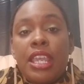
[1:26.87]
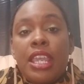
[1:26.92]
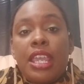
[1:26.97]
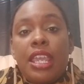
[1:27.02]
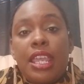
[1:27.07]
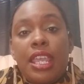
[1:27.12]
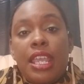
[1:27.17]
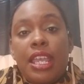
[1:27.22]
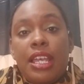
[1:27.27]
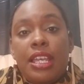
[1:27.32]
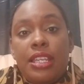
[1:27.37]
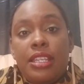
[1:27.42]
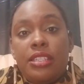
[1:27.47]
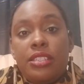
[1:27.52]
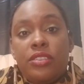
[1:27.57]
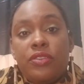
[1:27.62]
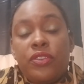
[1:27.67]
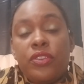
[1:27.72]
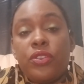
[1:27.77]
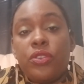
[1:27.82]

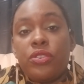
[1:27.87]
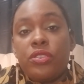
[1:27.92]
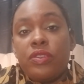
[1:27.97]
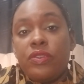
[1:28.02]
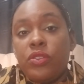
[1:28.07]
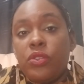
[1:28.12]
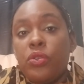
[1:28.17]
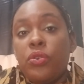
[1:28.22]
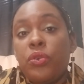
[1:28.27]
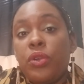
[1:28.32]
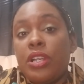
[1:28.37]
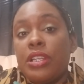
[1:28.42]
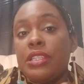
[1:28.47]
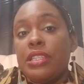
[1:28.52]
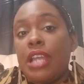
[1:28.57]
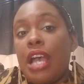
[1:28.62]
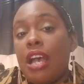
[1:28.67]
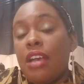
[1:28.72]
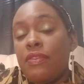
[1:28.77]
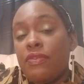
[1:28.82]
And for those of you who are
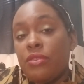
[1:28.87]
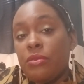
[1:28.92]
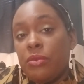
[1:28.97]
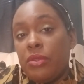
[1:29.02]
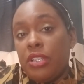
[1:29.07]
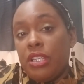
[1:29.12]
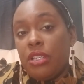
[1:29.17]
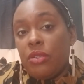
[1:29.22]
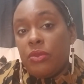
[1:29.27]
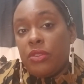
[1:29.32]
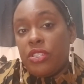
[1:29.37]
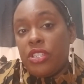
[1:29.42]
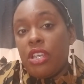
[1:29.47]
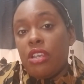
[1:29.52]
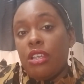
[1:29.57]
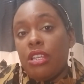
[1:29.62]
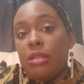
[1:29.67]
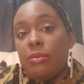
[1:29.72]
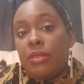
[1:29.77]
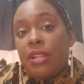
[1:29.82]
not familiar with
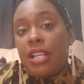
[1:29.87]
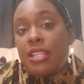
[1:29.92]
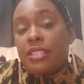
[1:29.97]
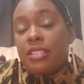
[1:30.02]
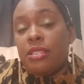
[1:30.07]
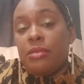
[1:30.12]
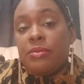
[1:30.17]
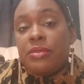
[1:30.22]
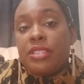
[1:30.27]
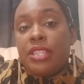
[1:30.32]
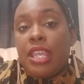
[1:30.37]
cherry blossoms,